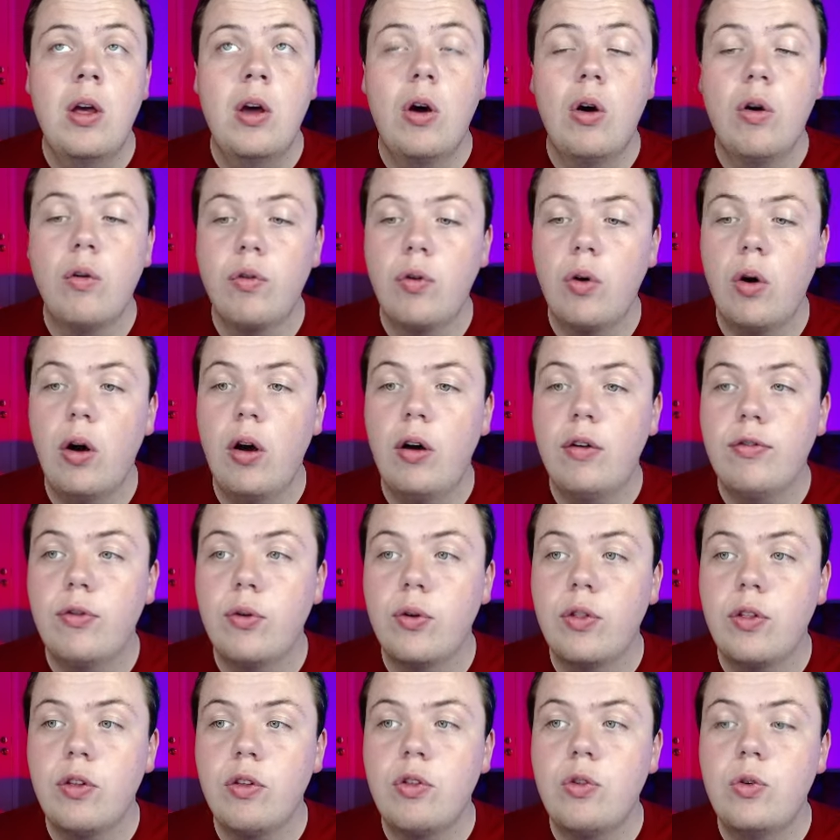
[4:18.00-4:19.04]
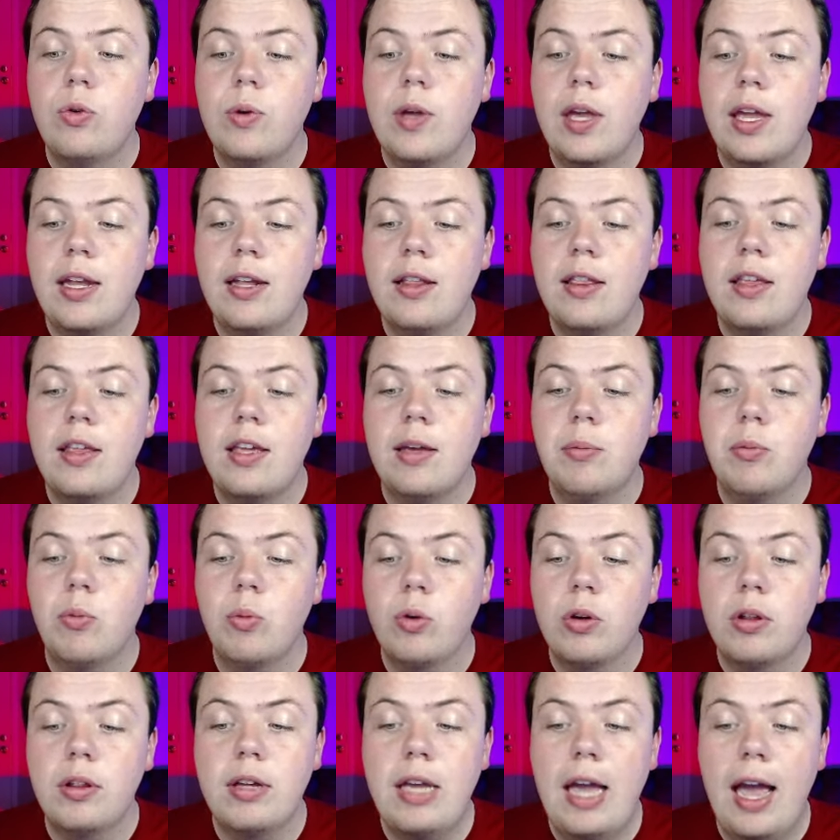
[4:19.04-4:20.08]
Overall, for this Duquesne team,
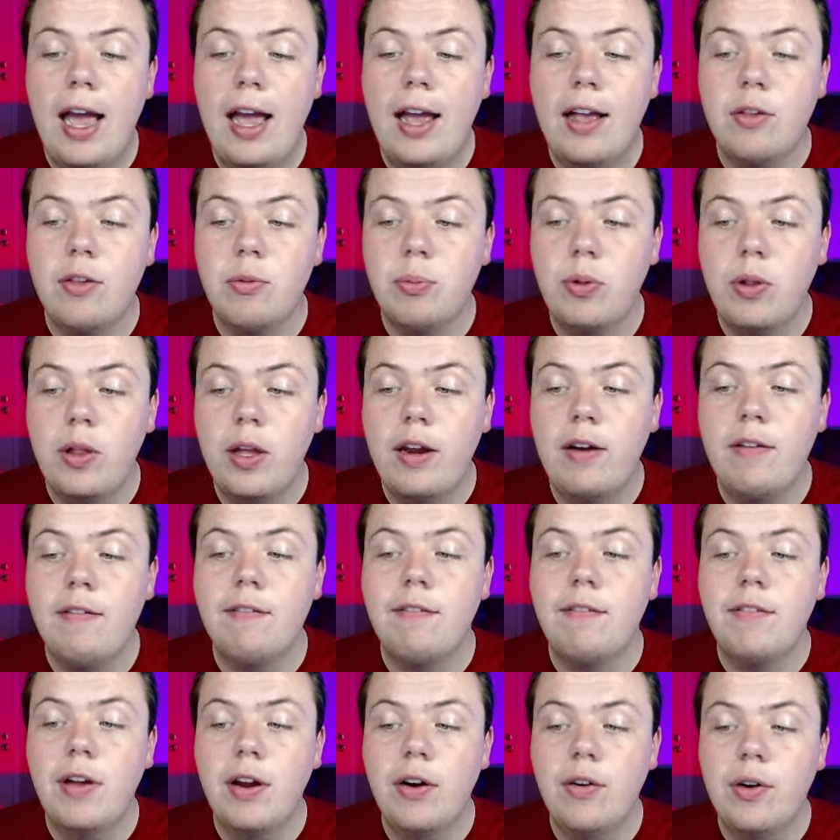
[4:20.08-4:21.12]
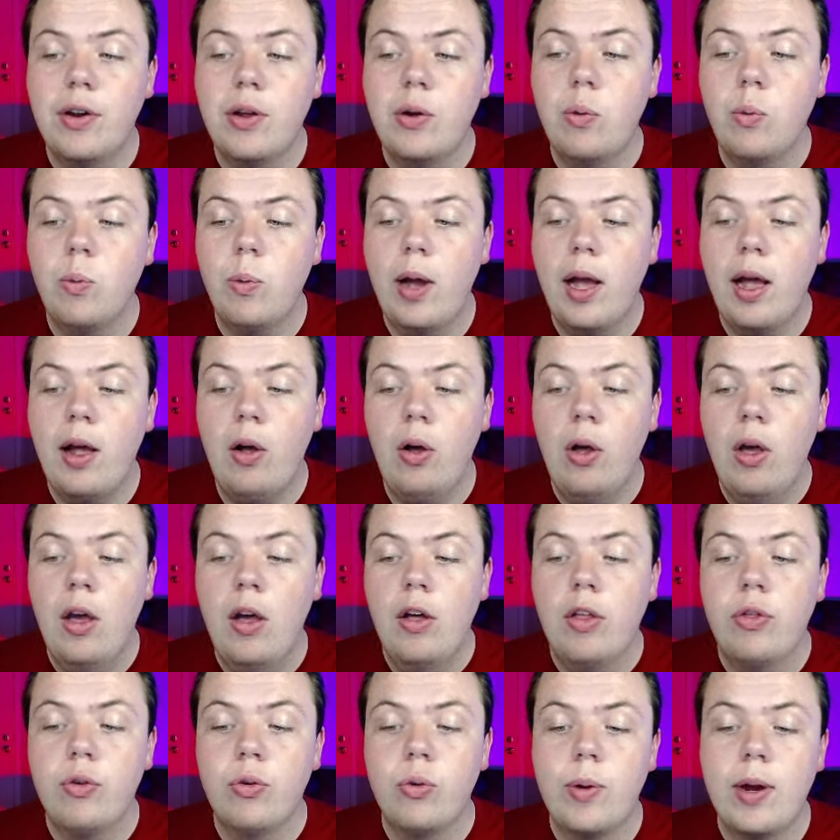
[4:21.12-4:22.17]
really has played very well
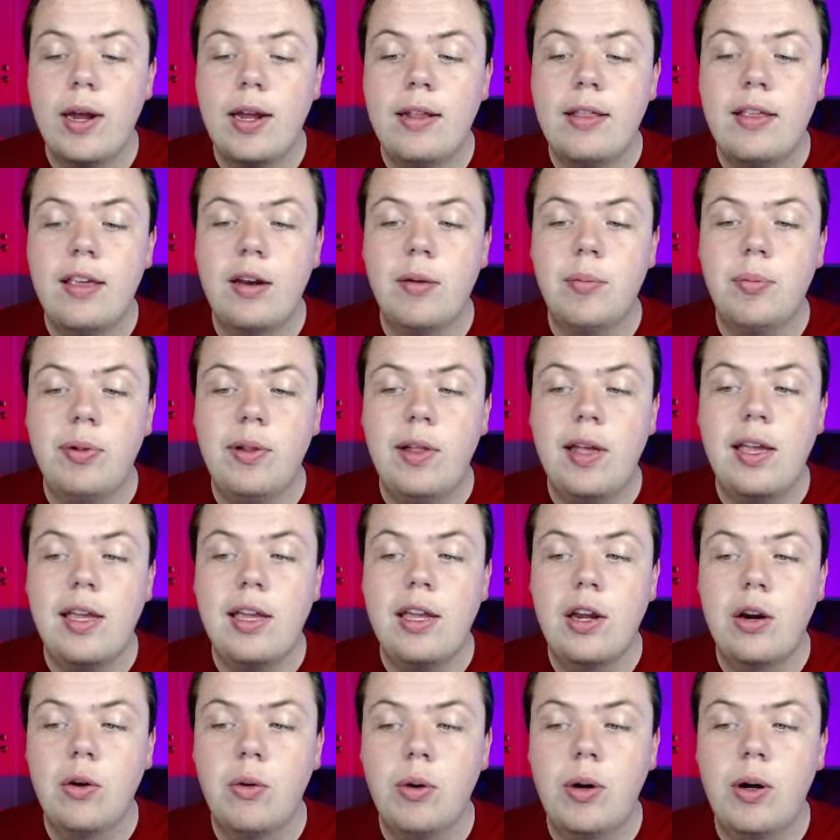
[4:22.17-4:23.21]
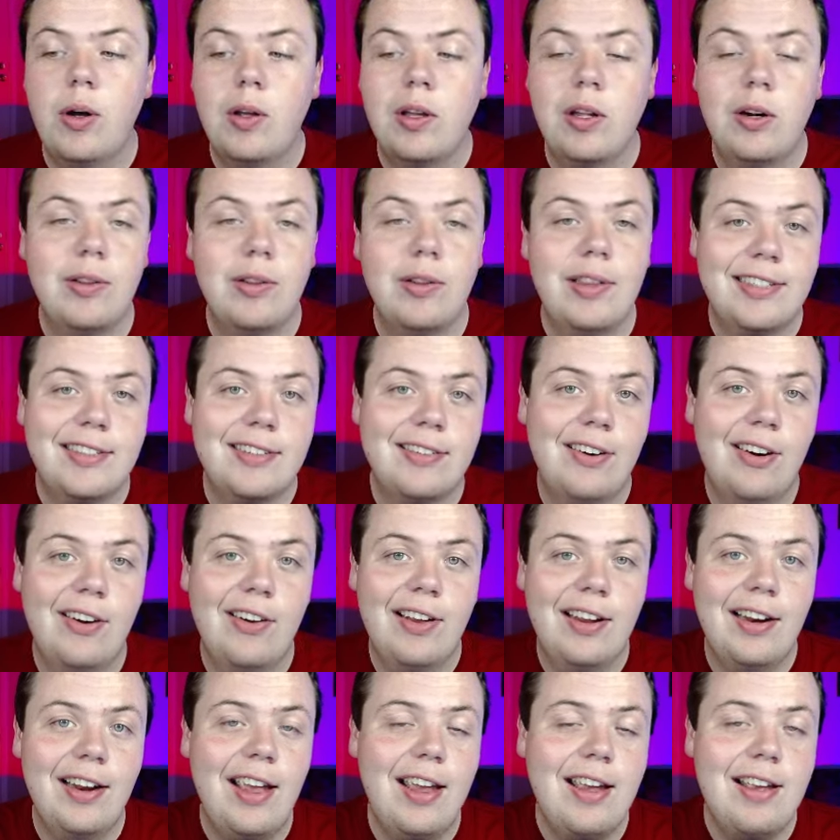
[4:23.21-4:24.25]
through A-10 play here. All, you know, they
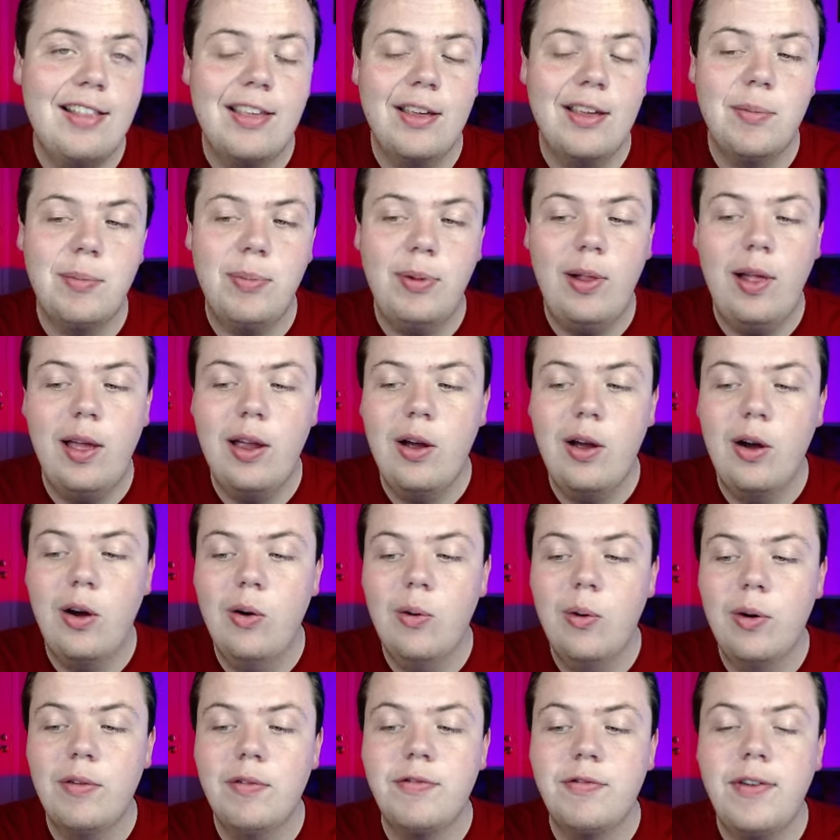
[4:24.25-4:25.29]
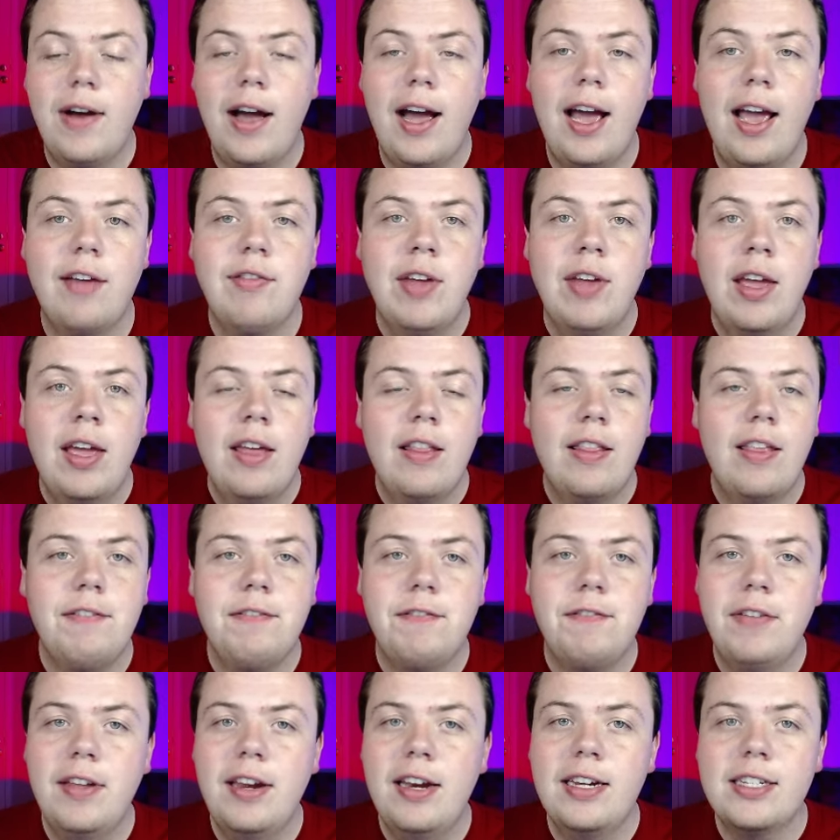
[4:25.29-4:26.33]
started A-10 play 0-5. They
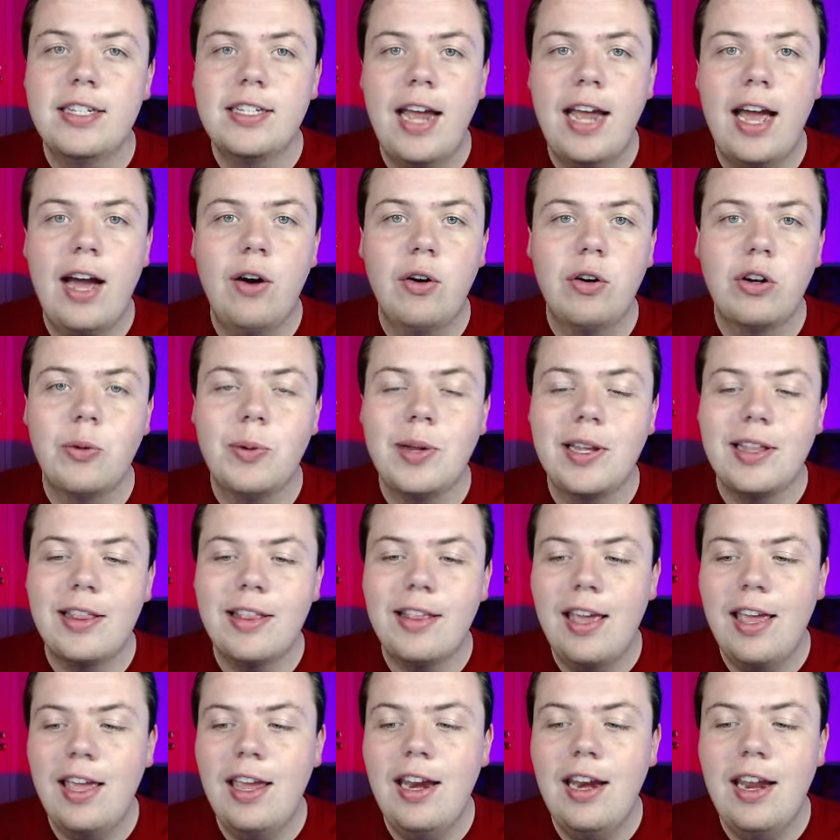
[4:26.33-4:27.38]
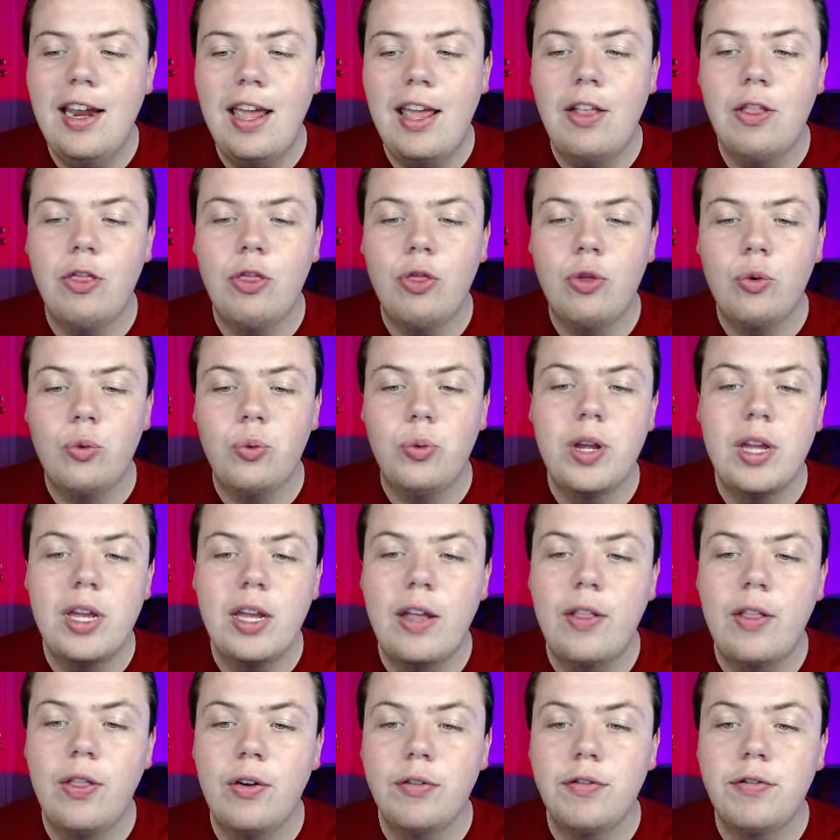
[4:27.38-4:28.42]
finished out going 10-3
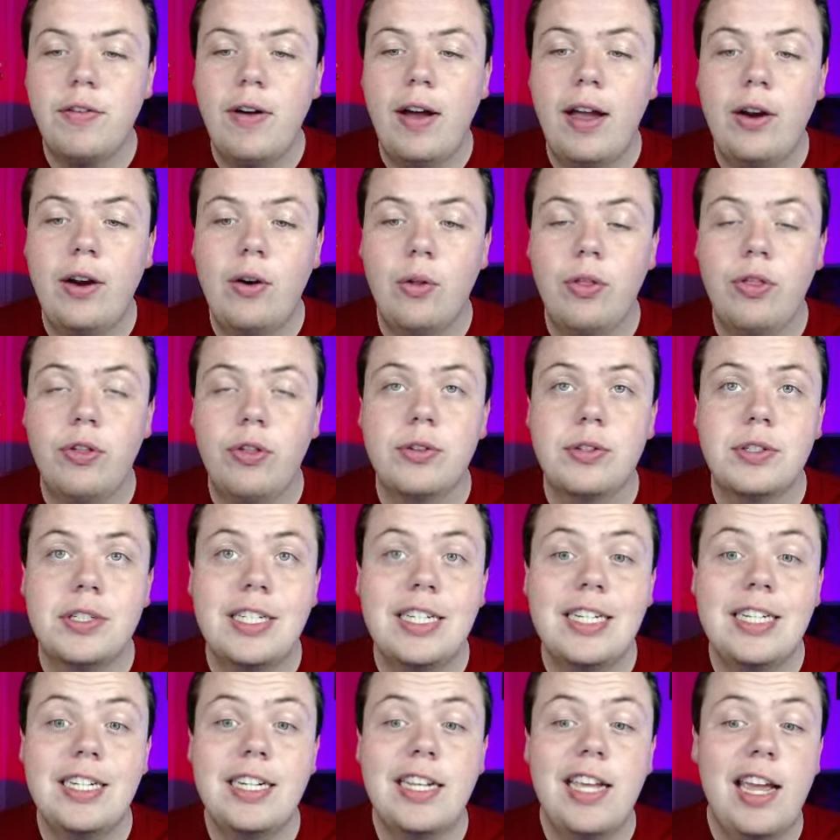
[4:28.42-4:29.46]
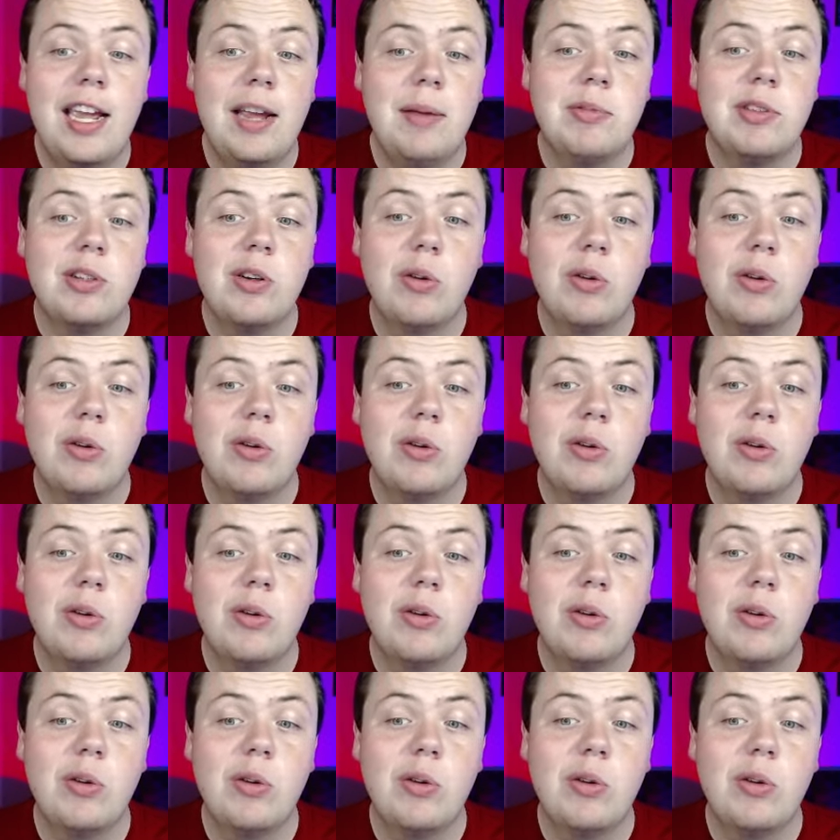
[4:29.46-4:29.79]
in their final 13 games.